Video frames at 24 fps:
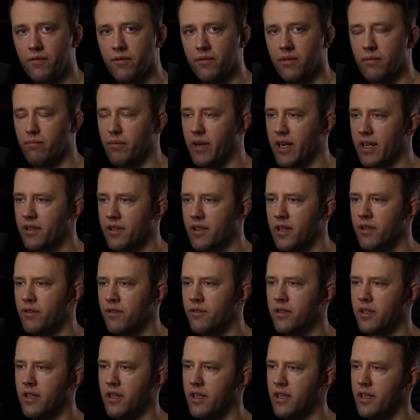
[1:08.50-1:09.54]
from the
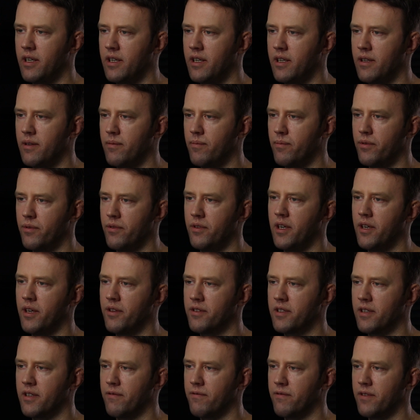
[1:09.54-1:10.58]
background and put down
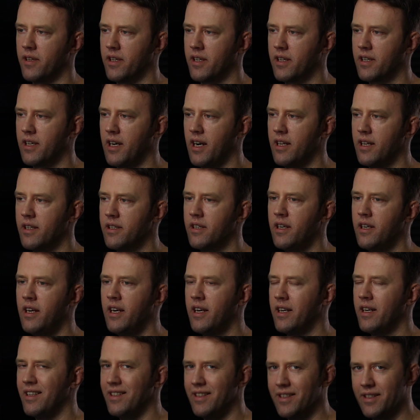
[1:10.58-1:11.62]
some flat color.
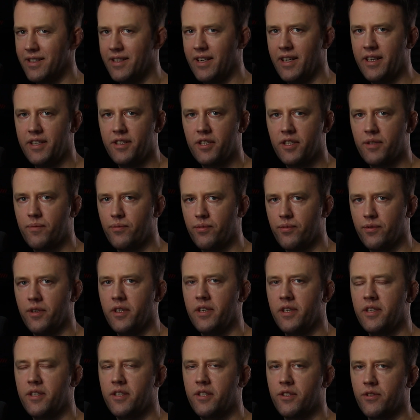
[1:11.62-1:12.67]
This stage is
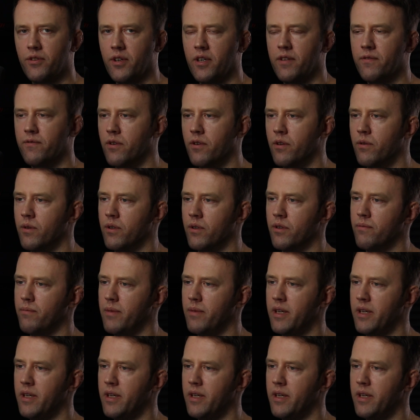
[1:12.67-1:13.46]
pretty straightforward.